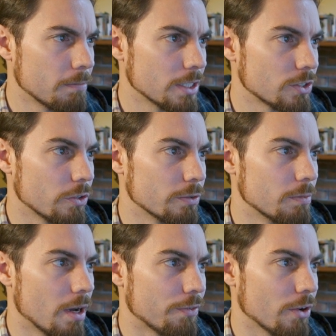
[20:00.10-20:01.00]
And
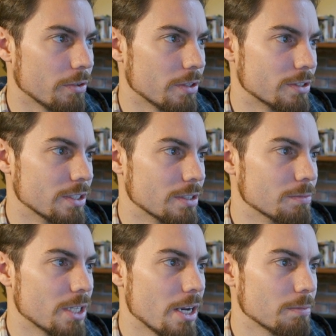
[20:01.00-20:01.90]
so I've got the
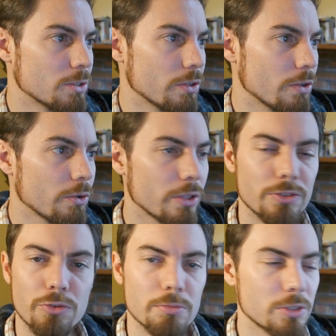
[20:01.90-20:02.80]
system set up so that all
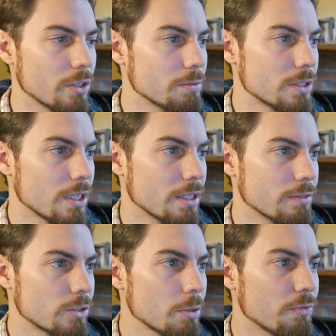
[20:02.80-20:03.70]
these room scripts
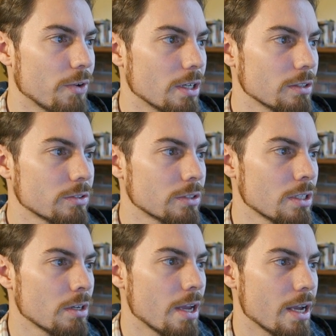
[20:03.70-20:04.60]
and script files,
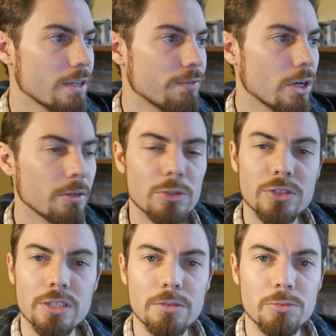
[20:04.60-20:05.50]
any
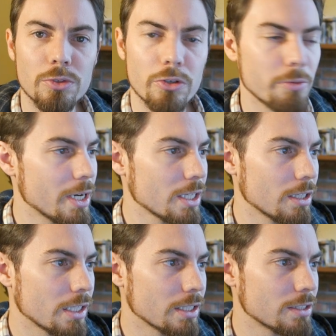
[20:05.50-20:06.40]
variables in them will
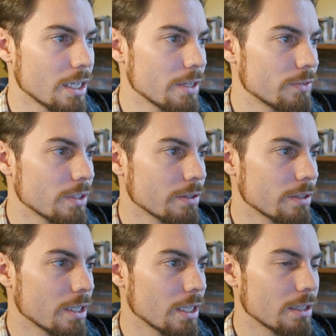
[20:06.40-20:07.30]
automatically get saved
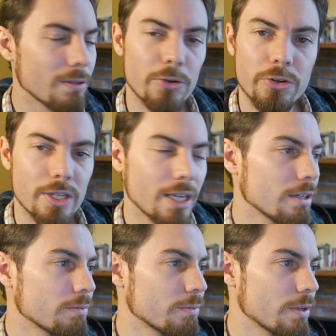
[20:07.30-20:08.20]
and then loaded
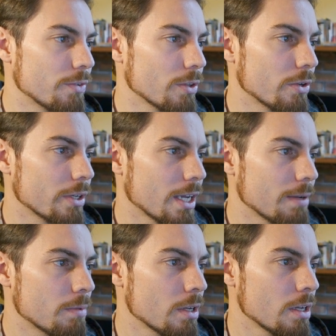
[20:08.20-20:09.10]
again if you load a game.